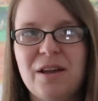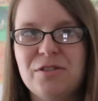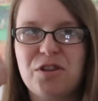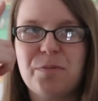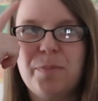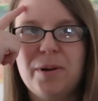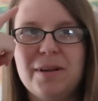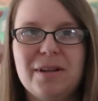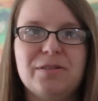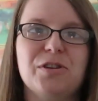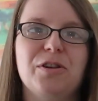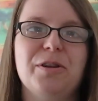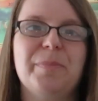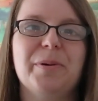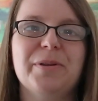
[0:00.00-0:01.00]
Just put a little
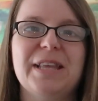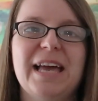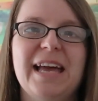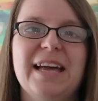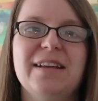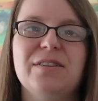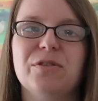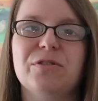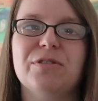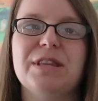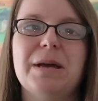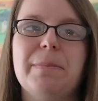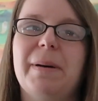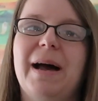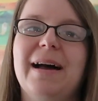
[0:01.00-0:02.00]
dollop on their head or on
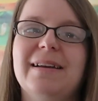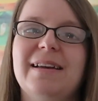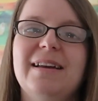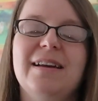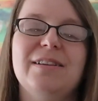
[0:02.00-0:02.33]
their back,